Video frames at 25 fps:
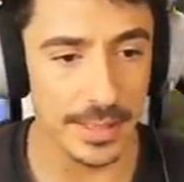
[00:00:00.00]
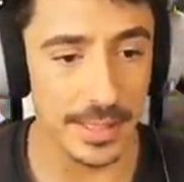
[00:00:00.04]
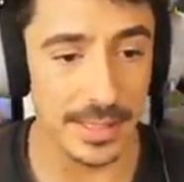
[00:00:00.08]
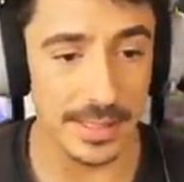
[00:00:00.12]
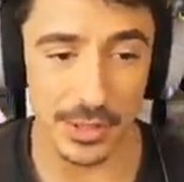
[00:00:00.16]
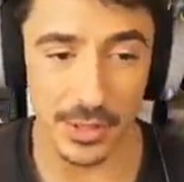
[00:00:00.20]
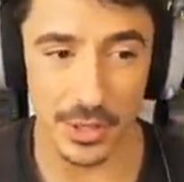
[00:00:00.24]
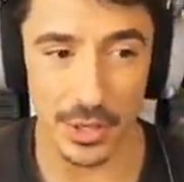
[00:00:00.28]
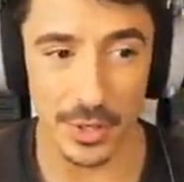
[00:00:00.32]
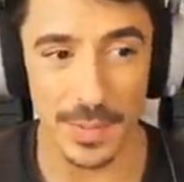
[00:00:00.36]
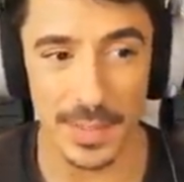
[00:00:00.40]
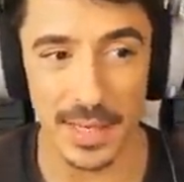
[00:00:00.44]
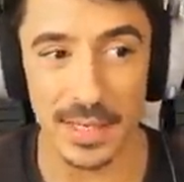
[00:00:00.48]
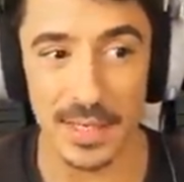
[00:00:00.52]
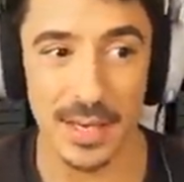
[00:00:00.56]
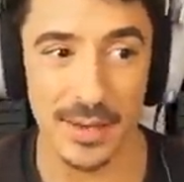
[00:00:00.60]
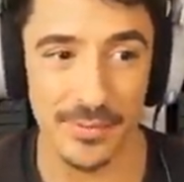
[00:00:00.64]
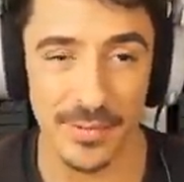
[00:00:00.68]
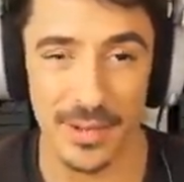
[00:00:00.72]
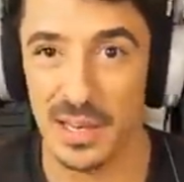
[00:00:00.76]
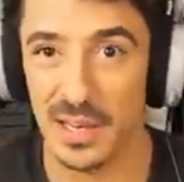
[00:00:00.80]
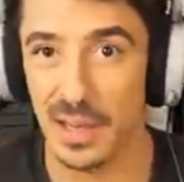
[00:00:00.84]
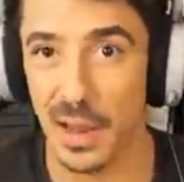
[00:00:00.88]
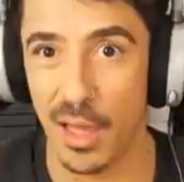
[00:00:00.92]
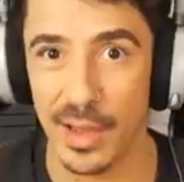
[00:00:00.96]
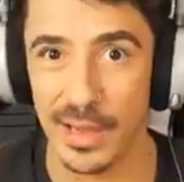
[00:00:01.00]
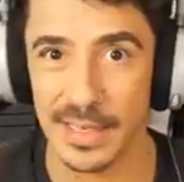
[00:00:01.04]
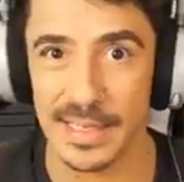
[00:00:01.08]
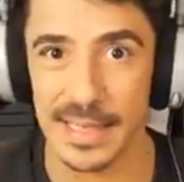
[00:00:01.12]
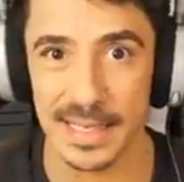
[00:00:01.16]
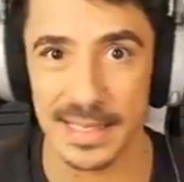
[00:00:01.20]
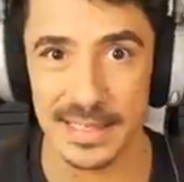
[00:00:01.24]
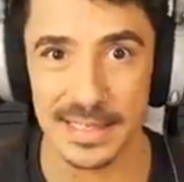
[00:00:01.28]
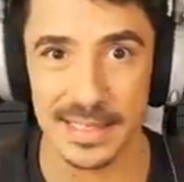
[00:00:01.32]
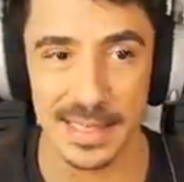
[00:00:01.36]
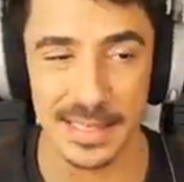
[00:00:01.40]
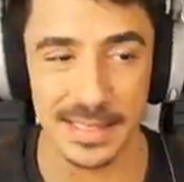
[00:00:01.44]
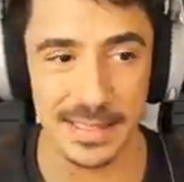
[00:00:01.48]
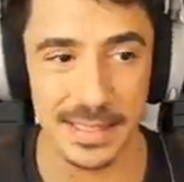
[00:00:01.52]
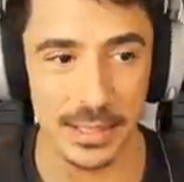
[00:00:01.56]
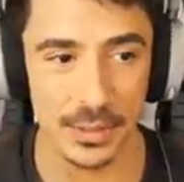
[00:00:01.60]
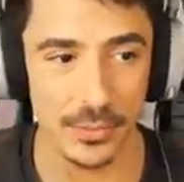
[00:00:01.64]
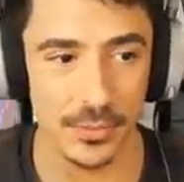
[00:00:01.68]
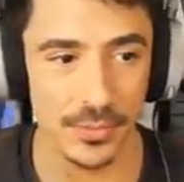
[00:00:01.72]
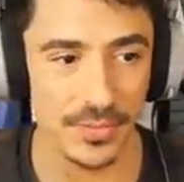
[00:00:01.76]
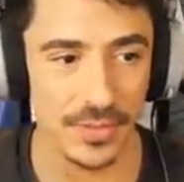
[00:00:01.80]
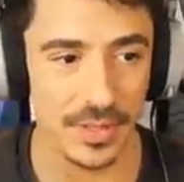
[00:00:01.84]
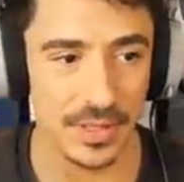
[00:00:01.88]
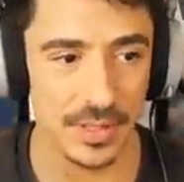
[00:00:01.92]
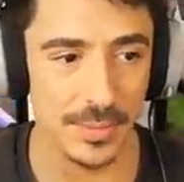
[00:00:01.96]
It's going to be another light aesthetic
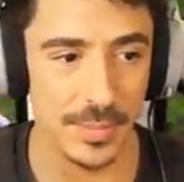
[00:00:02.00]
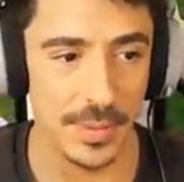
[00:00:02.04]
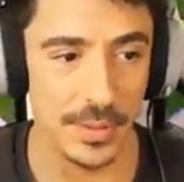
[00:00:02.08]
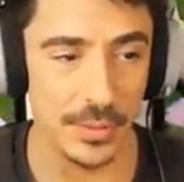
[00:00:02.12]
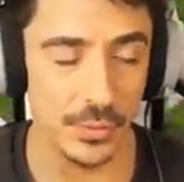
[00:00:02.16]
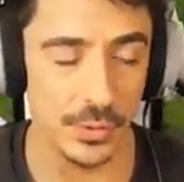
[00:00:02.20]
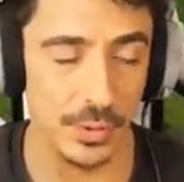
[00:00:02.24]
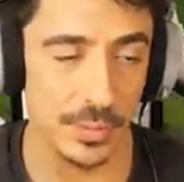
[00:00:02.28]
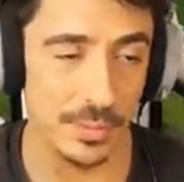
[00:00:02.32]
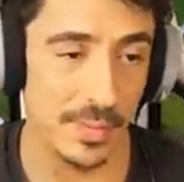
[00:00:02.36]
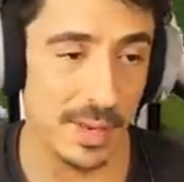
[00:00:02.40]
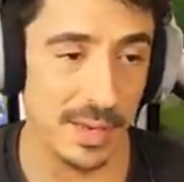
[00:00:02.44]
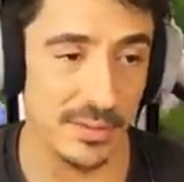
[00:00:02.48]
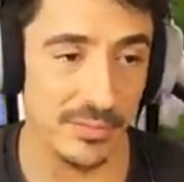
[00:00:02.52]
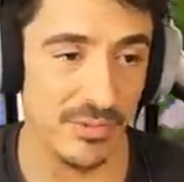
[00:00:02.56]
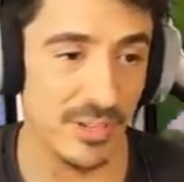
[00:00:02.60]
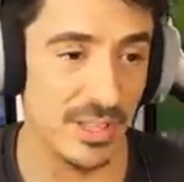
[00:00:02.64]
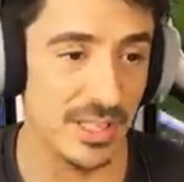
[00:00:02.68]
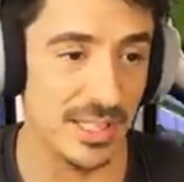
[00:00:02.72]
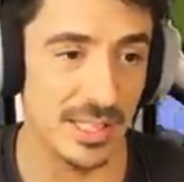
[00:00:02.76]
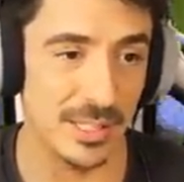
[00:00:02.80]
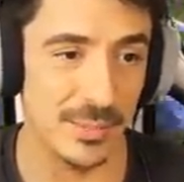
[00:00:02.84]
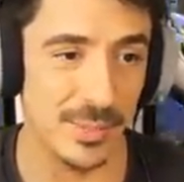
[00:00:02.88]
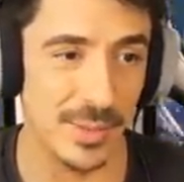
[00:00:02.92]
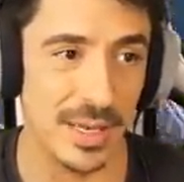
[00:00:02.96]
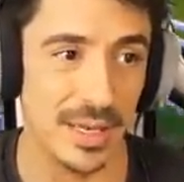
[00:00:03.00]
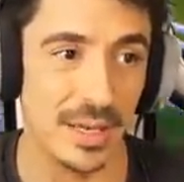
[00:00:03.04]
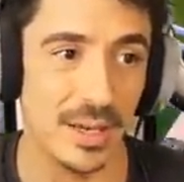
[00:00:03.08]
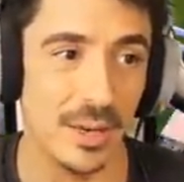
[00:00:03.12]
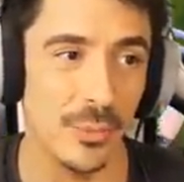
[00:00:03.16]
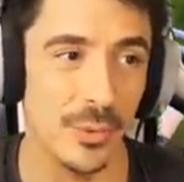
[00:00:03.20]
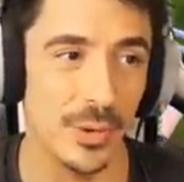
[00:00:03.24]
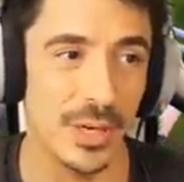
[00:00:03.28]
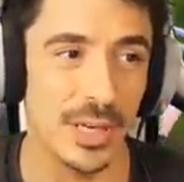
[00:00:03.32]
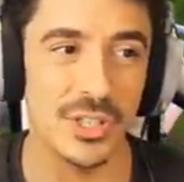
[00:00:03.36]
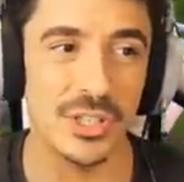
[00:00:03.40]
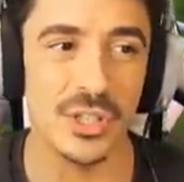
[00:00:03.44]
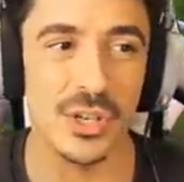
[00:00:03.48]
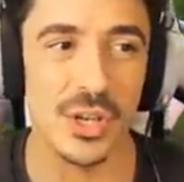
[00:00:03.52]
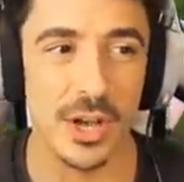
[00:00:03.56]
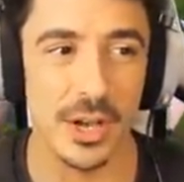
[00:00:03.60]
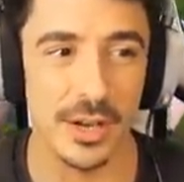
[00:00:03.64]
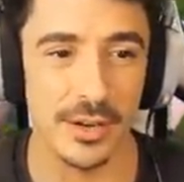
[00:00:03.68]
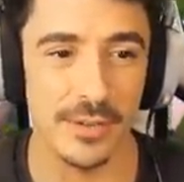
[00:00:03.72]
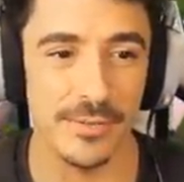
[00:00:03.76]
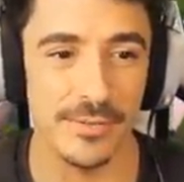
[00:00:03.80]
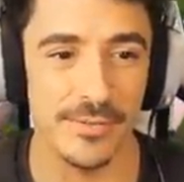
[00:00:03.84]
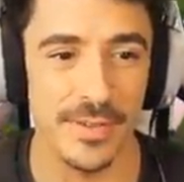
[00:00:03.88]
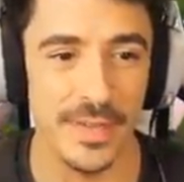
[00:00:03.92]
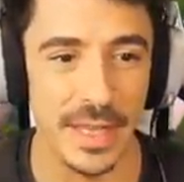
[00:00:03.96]
with this build. Main reasons being I want it to kind
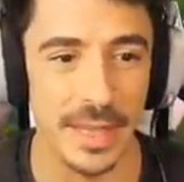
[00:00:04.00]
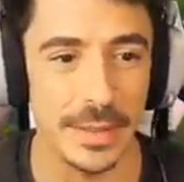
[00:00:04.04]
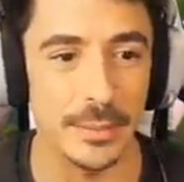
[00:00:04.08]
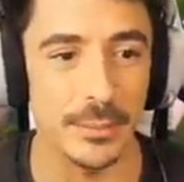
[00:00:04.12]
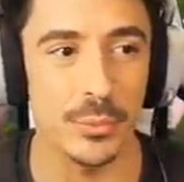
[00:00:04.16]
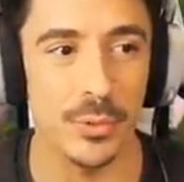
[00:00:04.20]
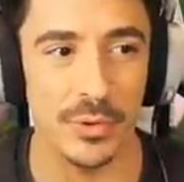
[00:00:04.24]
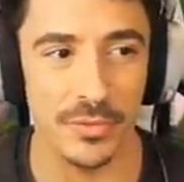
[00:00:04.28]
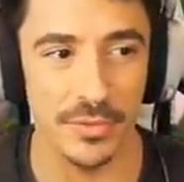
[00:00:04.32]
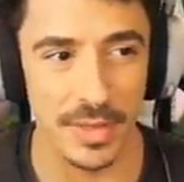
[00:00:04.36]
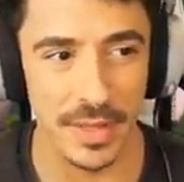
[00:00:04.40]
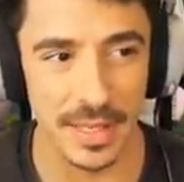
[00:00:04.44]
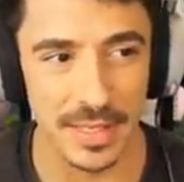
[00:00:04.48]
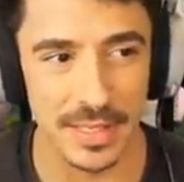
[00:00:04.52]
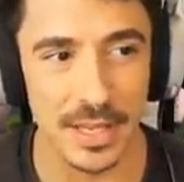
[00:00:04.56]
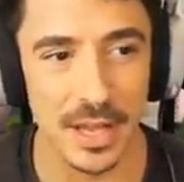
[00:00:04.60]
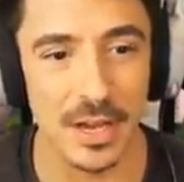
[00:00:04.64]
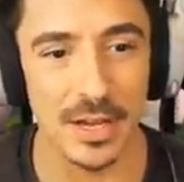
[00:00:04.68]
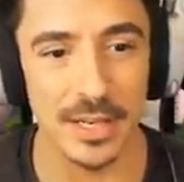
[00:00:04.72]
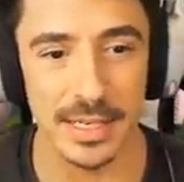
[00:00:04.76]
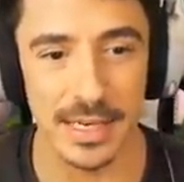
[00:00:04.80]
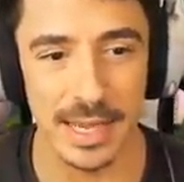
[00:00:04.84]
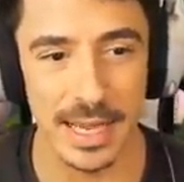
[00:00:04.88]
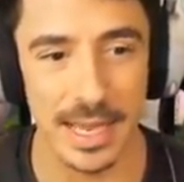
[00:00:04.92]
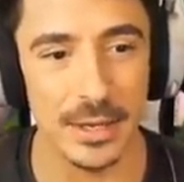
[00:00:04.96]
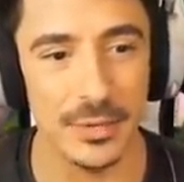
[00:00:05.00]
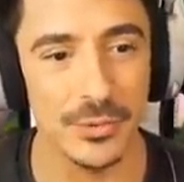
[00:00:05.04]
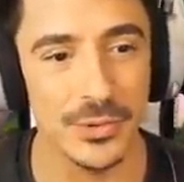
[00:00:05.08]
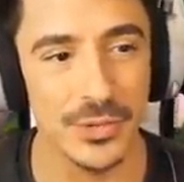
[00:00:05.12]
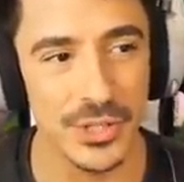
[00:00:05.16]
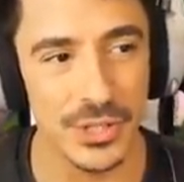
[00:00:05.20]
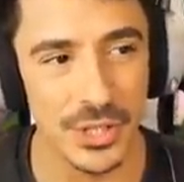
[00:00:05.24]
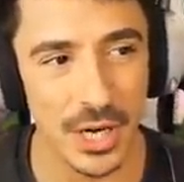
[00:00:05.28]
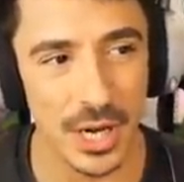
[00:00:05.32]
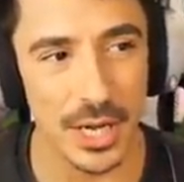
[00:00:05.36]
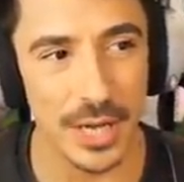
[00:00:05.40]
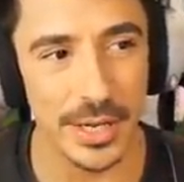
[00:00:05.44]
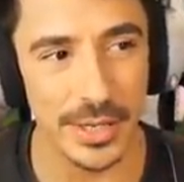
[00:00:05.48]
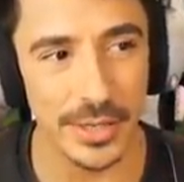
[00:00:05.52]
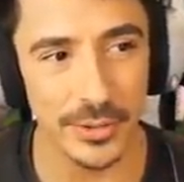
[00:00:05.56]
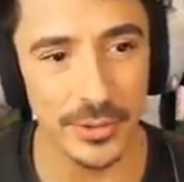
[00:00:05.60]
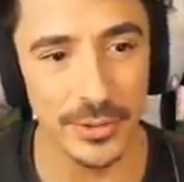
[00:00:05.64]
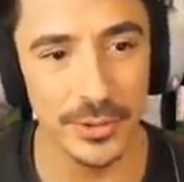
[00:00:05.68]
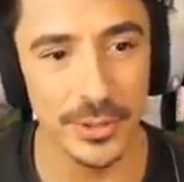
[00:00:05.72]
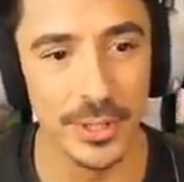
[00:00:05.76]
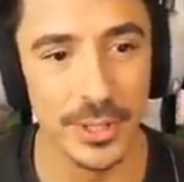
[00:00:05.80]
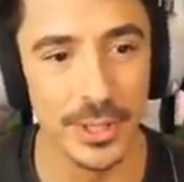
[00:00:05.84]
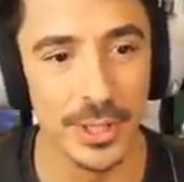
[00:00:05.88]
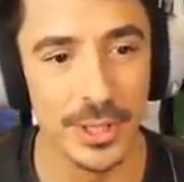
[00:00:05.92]
of fit in with this kind of house style.